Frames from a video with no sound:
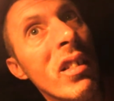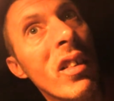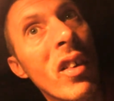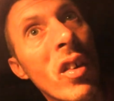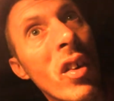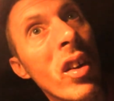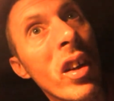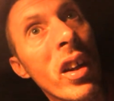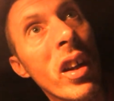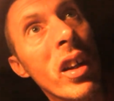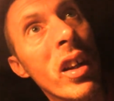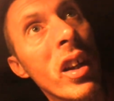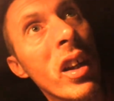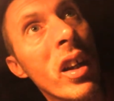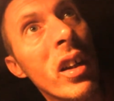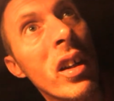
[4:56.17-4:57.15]

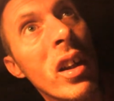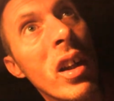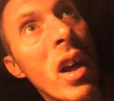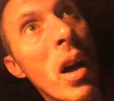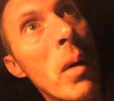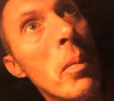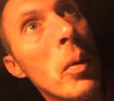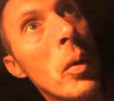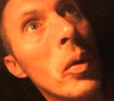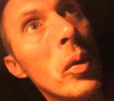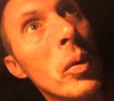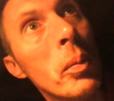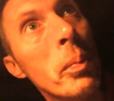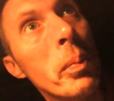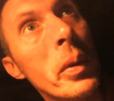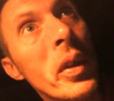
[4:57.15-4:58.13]
only a
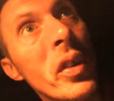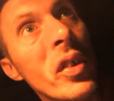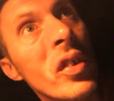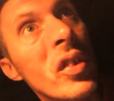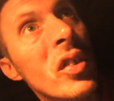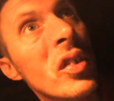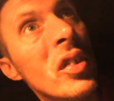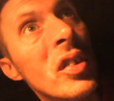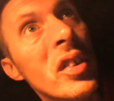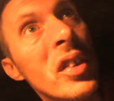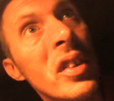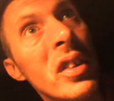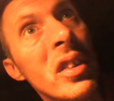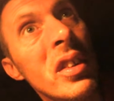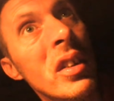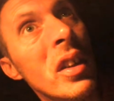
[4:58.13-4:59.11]
couple
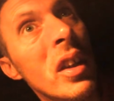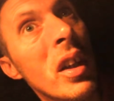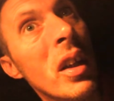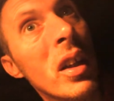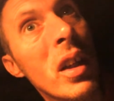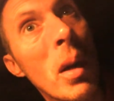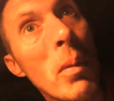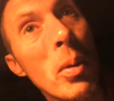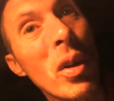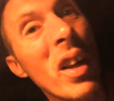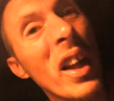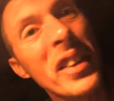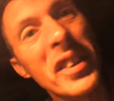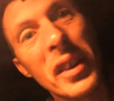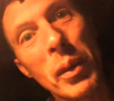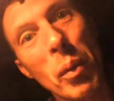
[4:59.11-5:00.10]
beers, uh, a couple
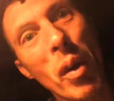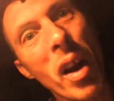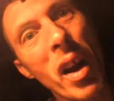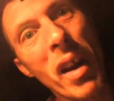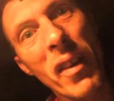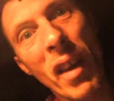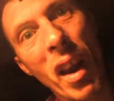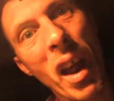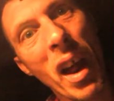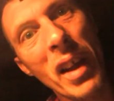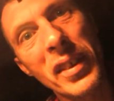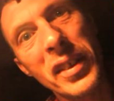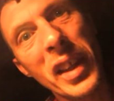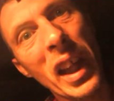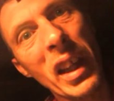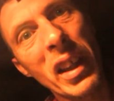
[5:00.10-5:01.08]
glasses of wine the
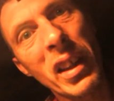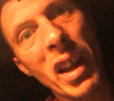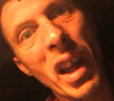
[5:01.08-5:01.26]
last eight,